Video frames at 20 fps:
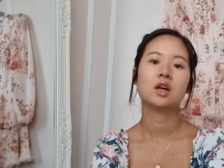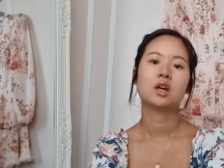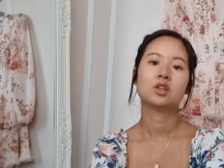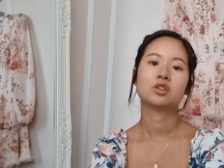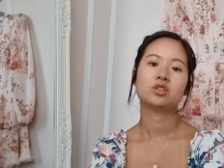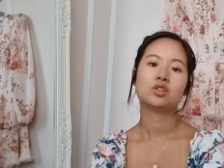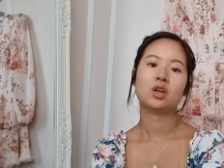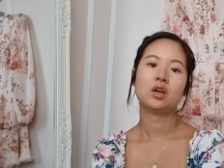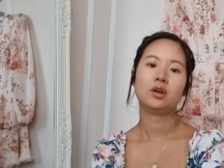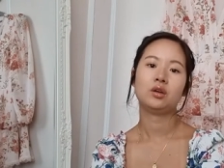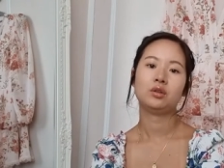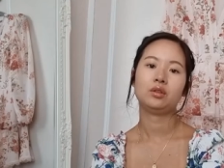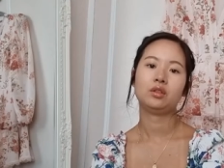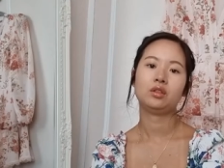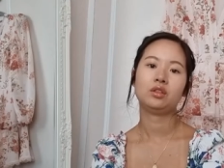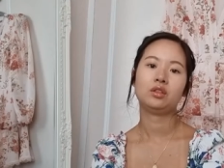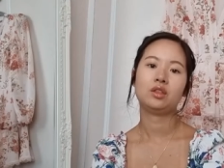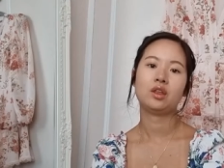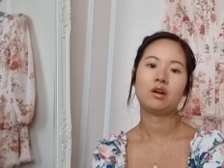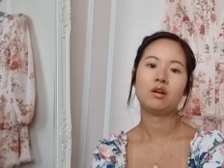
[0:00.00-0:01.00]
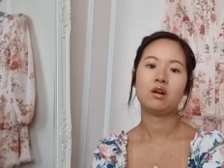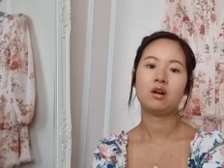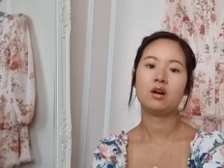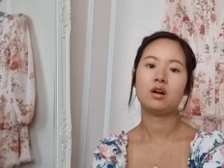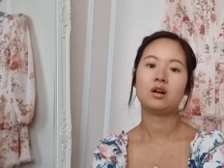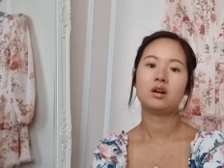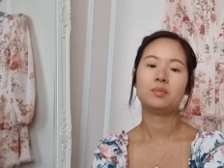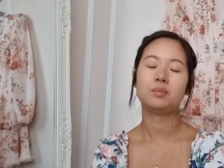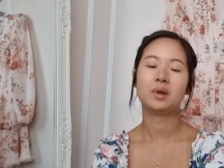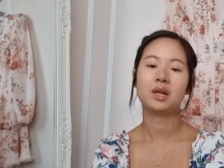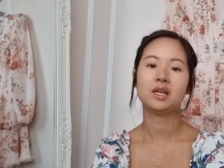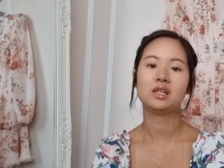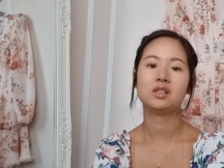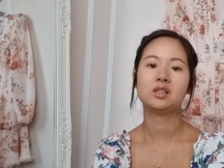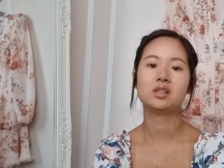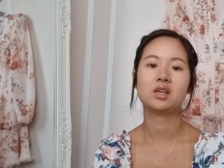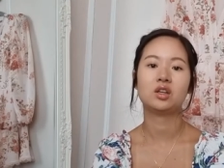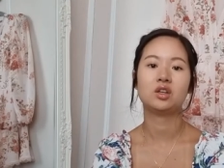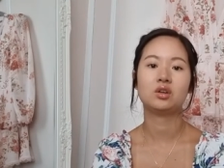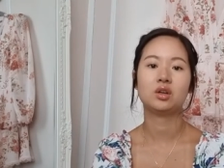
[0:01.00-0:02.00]
So there are
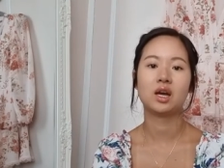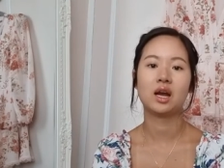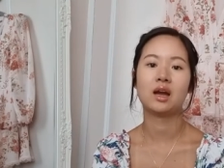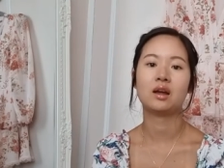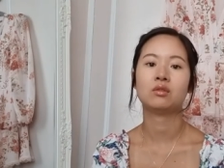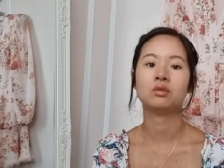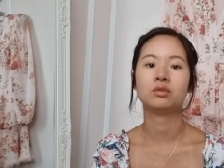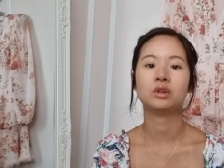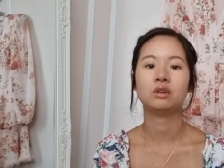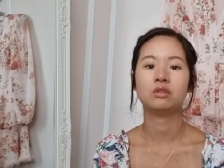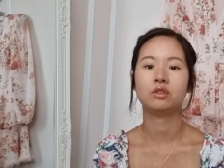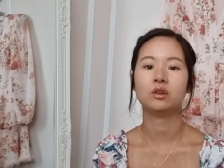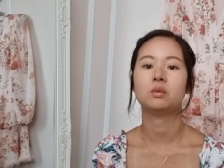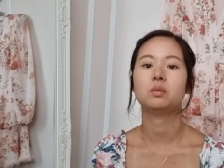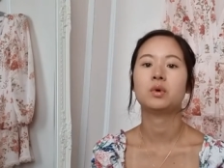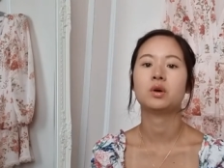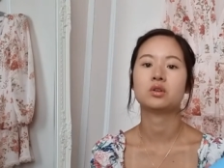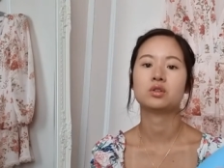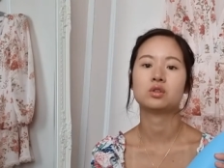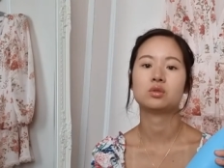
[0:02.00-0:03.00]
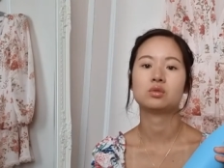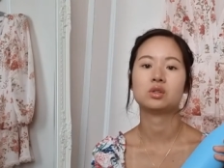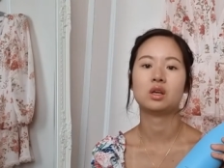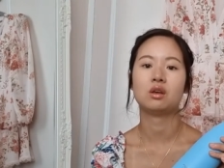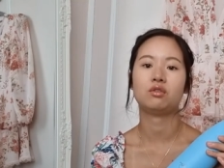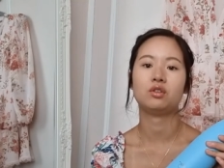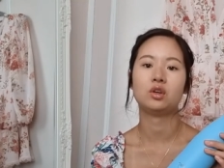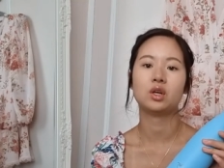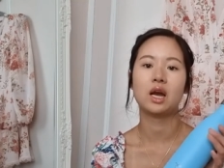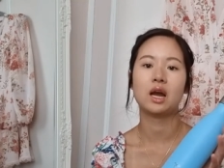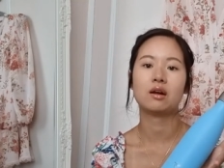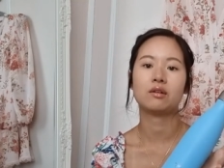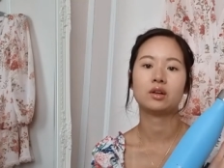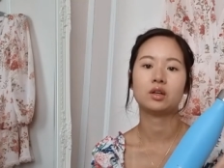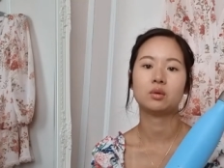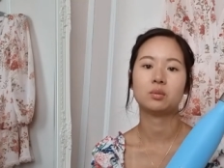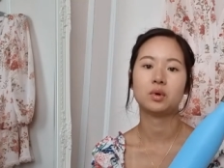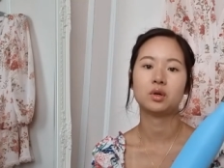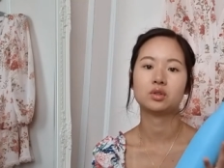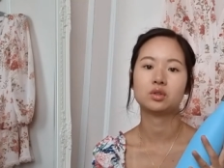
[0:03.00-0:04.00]
places that you can refill bottles if you carry
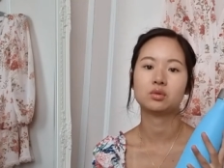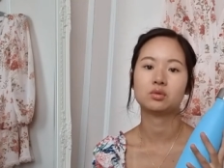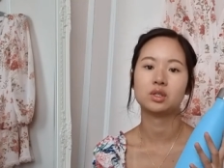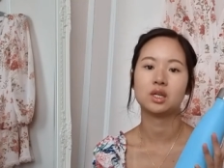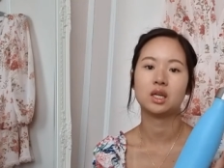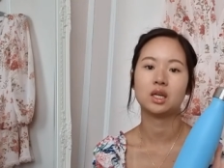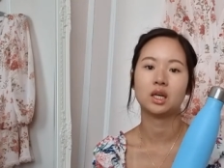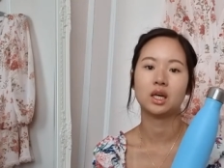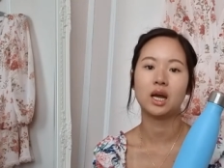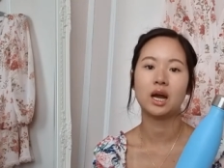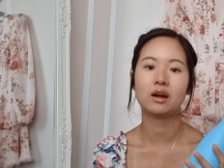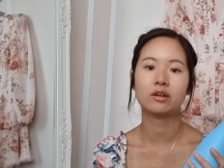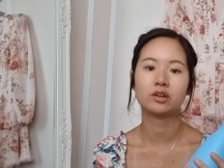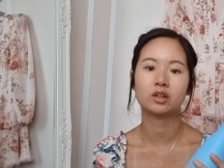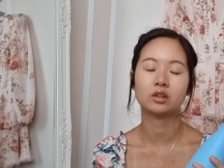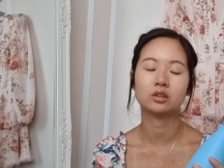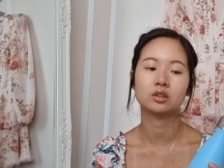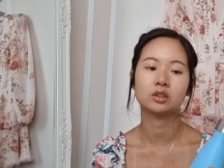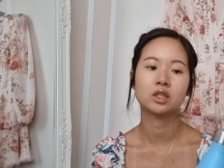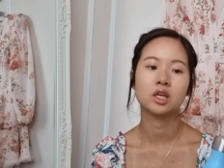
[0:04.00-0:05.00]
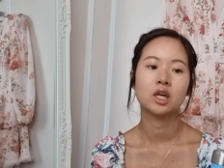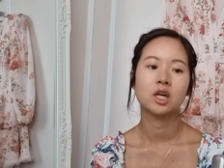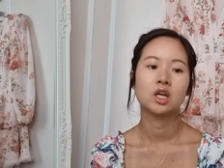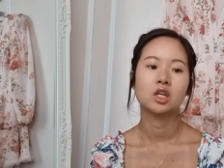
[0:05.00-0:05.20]
your bottles in a carry-on.